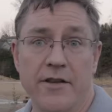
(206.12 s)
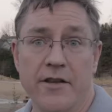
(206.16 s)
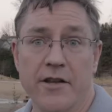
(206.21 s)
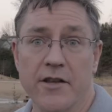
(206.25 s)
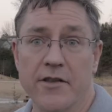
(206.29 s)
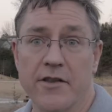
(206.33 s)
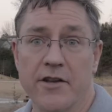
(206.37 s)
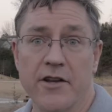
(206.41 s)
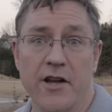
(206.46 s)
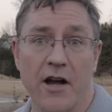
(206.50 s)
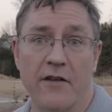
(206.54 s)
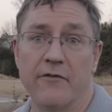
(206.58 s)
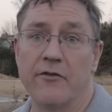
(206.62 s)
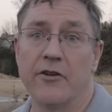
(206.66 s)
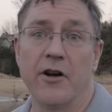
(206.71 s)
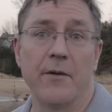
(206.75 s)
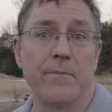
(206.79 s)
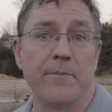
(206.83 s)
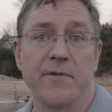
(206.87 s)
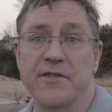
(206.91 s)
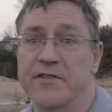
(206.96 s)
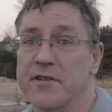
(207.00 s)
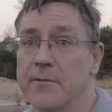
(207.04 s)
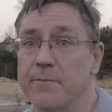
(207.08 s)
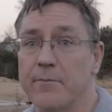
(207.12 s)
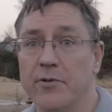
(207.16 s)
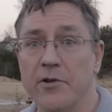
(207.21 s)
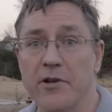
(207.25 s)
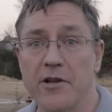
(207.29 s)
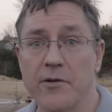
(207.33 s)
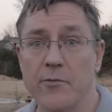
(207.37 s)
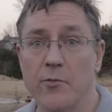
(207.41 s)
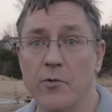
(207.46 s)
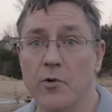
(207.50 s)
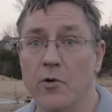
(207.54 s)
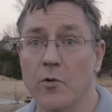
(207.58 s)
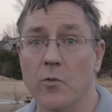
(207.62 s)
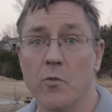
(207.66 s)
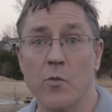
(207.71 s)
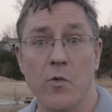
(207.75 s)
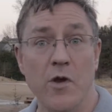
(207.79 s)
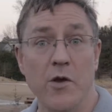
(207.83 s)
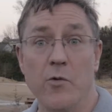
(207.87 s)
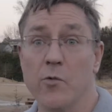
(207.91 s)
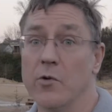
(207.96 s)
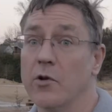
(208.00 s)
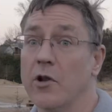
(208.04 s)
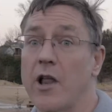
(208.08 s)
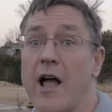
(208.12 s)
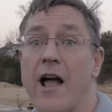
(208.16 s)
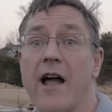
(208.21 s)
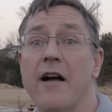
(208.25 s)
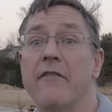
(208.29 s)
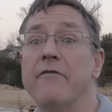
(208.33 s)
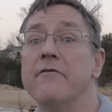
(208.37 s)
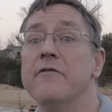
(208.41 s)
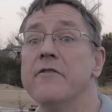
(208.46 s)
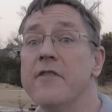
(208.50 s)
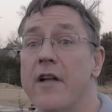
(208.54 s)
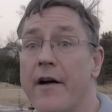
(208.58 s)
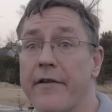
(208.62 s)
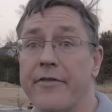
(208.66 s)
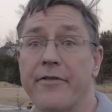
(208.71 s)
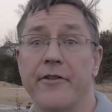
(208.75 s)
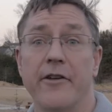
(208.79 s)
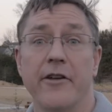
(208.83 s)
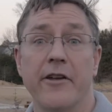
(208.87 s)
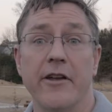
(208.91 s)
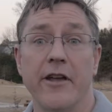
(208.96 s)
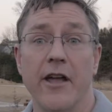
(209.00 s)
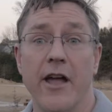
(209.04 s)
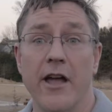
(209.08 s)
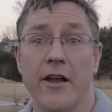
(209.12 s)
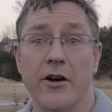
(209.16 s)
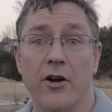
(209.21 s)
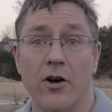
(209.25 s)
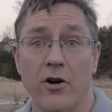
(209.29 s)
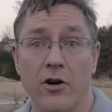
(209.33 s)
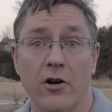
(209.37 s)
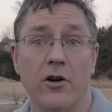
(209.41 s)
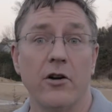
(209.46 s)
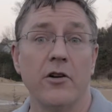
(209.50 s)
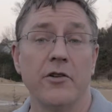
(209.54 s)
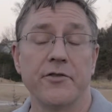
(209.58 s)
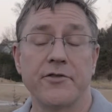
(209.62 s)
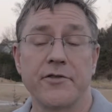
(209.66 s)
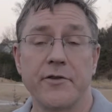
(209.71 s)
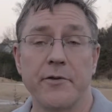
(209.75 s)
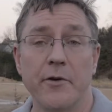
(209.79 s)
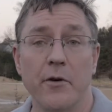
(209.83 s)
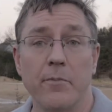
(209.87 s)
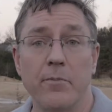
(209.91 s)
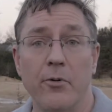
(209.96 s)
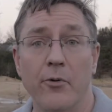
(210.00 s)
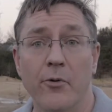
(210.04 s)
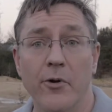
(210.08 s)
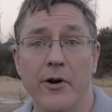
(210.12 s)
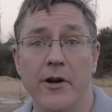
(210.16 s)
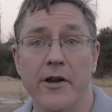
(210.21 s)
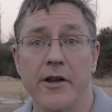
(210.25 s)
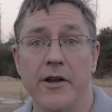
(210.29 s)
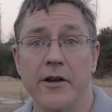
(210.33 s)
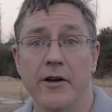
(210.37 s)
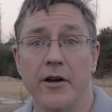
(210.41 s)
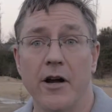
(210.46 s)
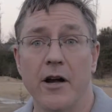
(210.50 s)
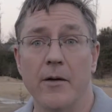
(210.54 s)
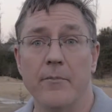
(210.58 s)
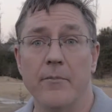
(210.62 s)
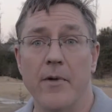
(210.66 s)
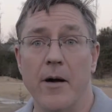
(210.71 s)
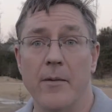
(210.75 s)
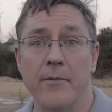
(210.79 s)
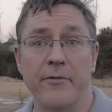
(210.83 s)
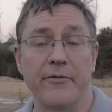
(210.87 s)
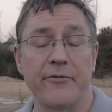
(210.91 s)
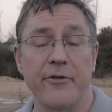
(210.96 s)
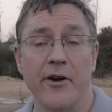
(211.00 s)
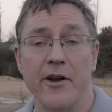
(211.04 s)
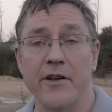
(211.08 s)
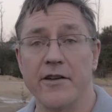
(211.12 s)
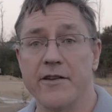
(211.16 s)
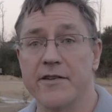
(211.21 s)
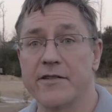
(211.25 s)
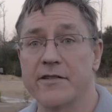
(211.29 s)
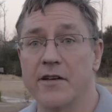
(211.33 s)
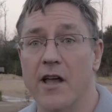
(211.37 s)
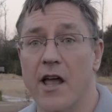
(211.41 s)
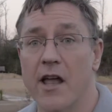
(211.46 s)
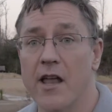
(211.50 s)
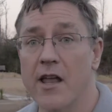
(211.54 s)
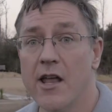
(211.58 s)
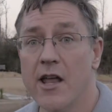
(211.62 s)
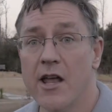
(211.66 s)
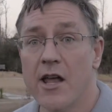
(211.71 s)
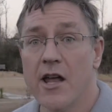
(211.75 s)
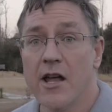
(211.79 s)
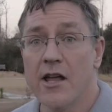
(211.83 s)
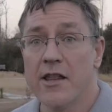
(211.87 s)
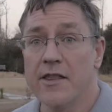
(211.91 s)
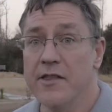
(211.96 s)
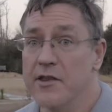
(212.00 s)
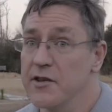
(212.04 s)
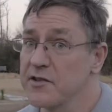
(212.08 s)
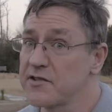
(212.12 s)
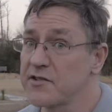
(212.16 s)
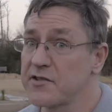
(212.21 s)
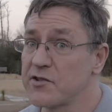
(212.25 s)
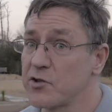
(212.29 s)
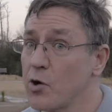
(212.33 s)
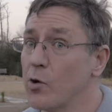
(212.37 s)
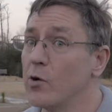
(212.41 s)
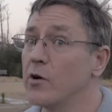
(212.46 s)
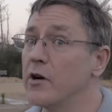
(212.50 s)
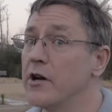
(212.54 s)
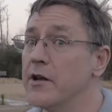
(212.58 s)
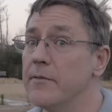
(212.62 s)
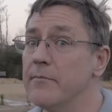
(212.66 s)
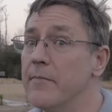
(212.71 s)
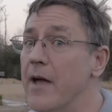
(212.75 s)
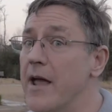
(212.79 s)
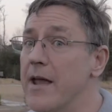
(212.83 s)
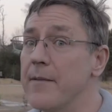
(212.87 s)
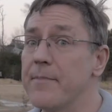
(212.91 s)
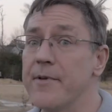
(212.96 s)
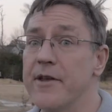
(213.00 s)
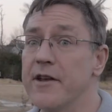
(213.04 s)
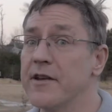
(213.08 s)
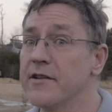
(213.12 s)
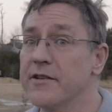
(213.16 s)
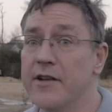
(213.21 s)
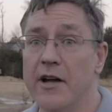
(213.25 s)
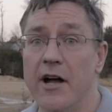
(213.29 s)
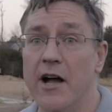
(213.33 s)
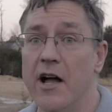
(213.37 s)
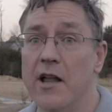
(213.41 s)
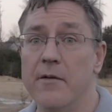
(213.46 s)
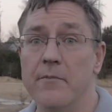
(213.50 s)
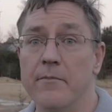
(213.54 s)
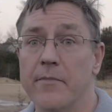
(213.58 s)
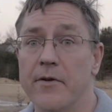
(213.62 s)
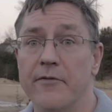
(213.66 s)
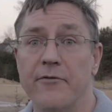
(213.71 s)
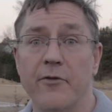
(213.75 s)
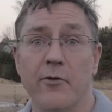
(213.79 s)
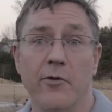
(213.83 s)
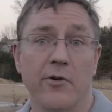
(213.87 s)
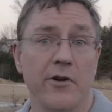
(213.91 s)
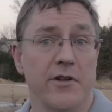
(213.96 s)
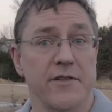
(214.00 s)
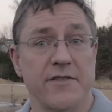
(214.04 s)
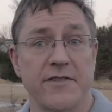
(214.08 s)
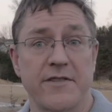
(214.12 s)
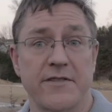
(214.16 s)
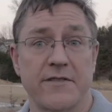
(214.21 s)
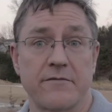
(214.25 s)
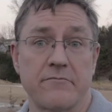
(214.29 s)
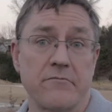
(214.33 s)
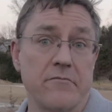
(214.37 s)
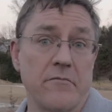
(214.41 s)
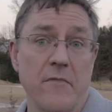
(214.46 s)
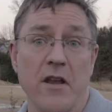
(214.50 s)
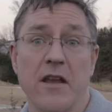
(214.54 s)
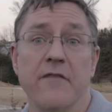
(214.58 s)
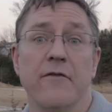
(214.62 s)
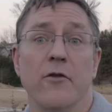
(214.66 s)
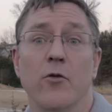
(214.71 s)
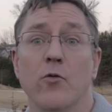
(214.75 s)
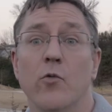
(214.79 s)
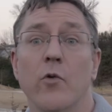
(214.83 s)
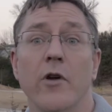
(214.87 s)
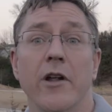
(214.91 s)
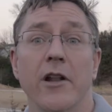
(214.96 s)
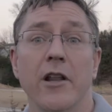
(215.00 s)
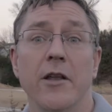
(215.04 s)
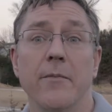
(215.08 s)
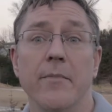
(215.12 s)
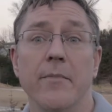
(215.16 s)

the, the cover-up is complete. We'll, we will have nothing at all to report here, I'm, I'm afraid to say this story may be done before it's even really